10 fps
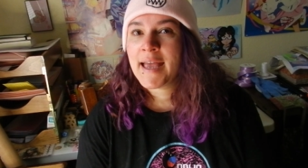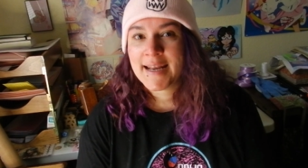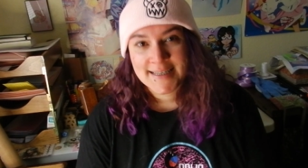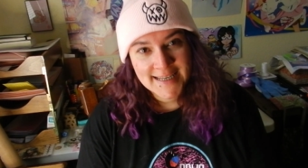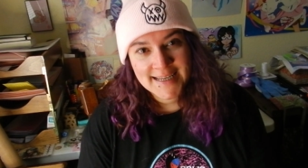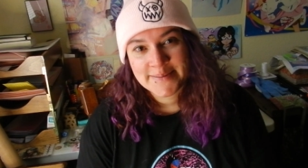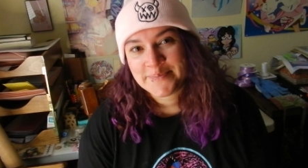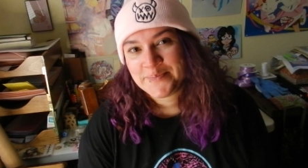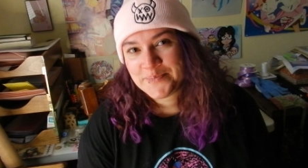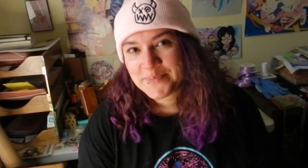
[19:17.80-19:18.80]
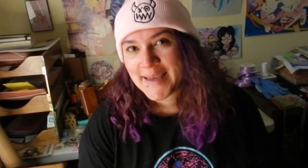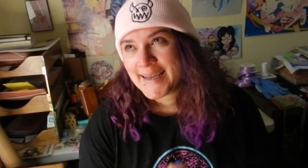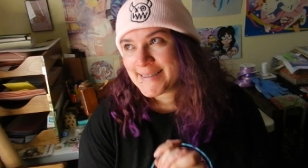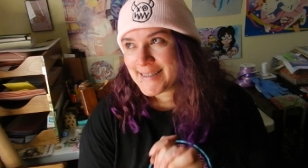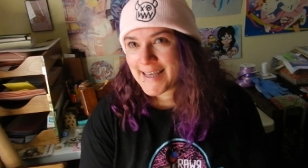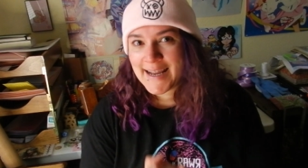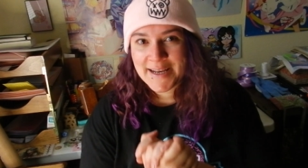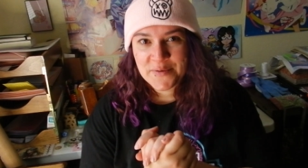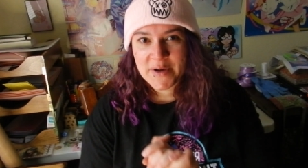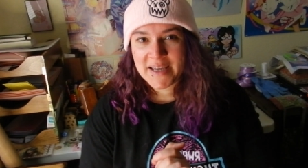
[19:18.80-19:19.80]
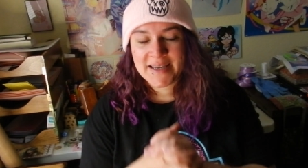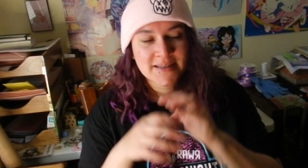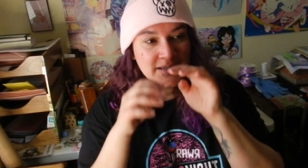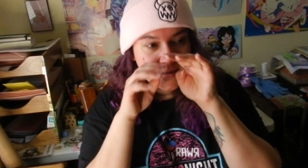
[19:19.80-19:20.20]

and I did it. I did that anyway.